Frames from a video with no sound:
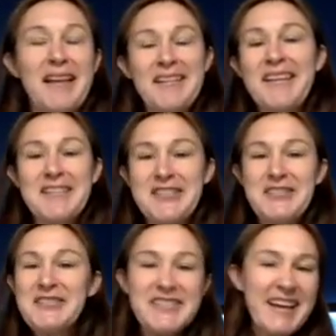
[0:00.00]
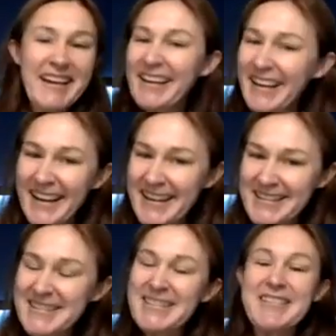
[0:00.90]
issues, I
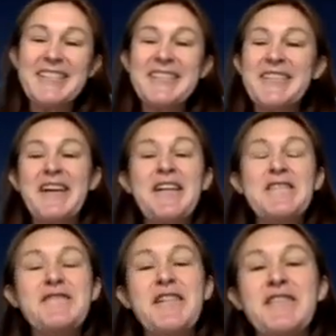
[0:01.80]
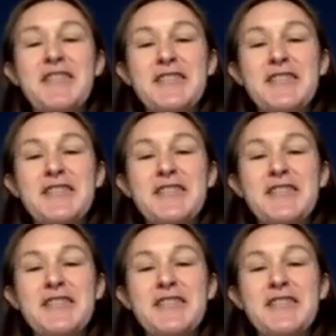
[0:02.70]
guess, of the